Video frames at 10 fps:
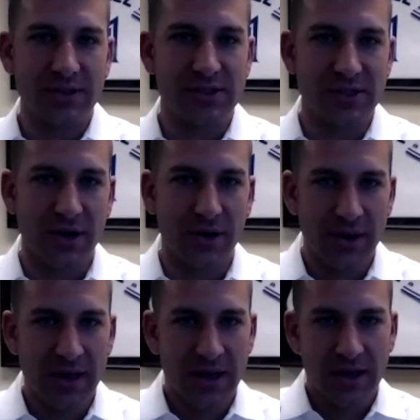And so
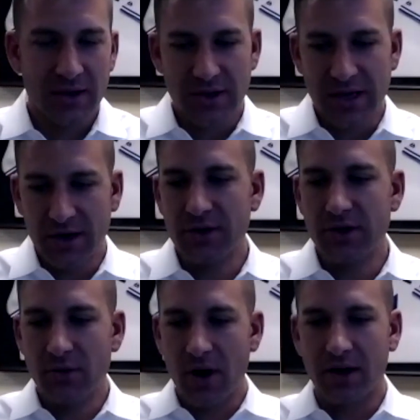here
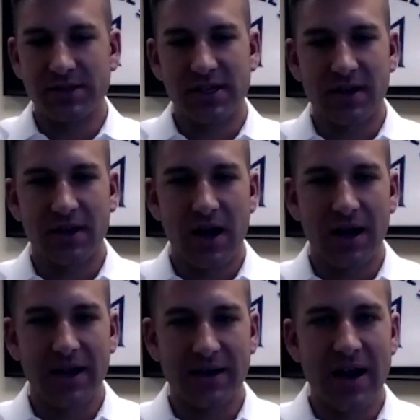you are as a
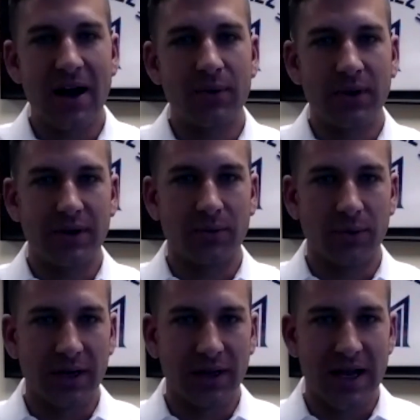client, not really
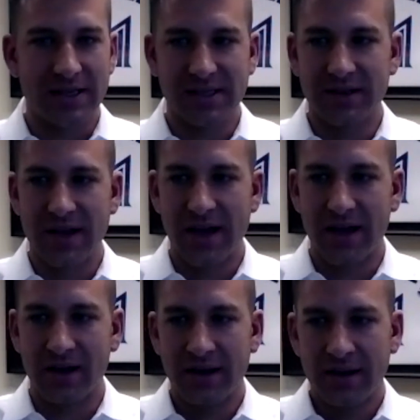realizing
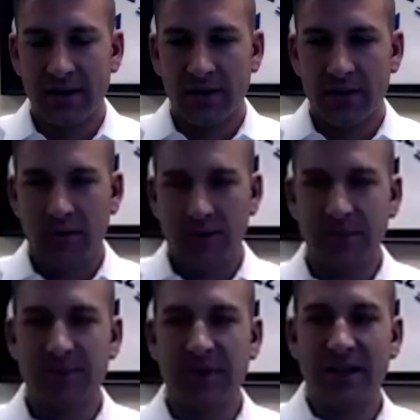that
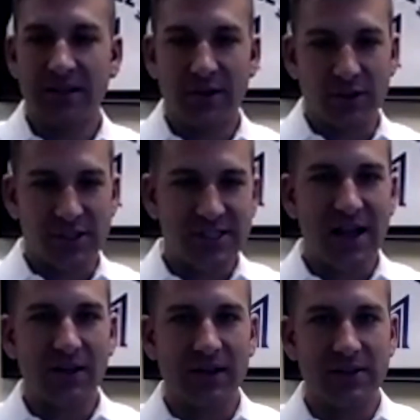something that they're
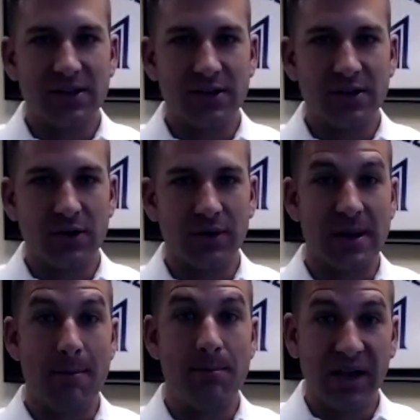selling to you is
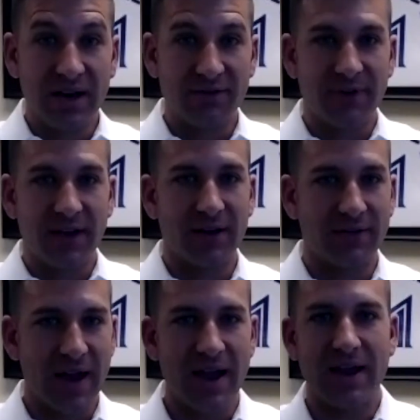a benefit
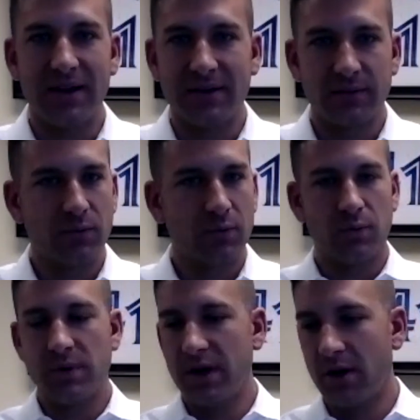of, hey,
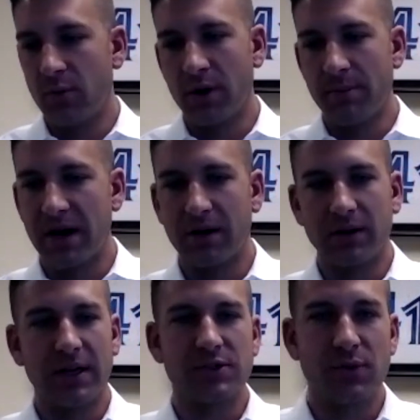we're Merrill
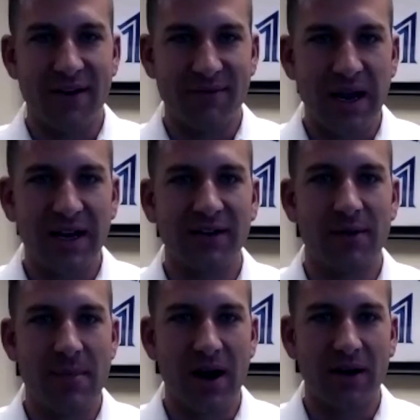Lynch, we have Bank of
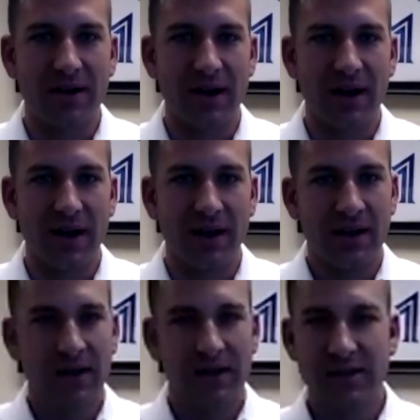America,
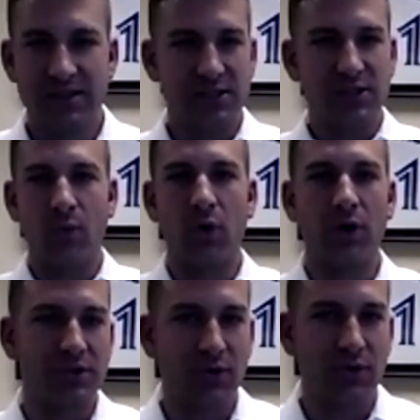this is the
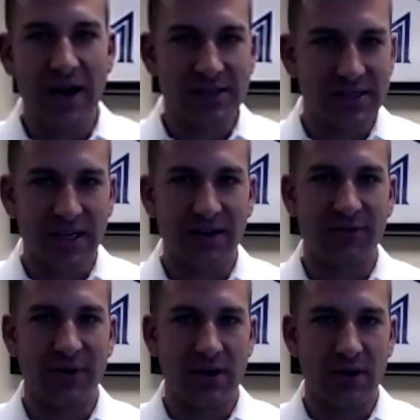world's greatest thing
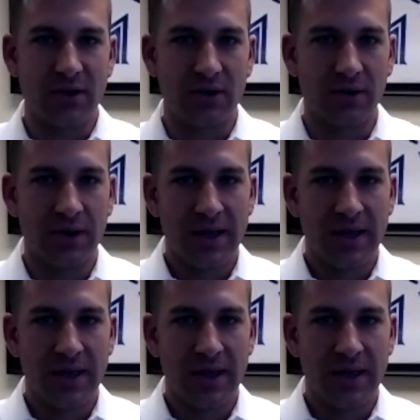for you.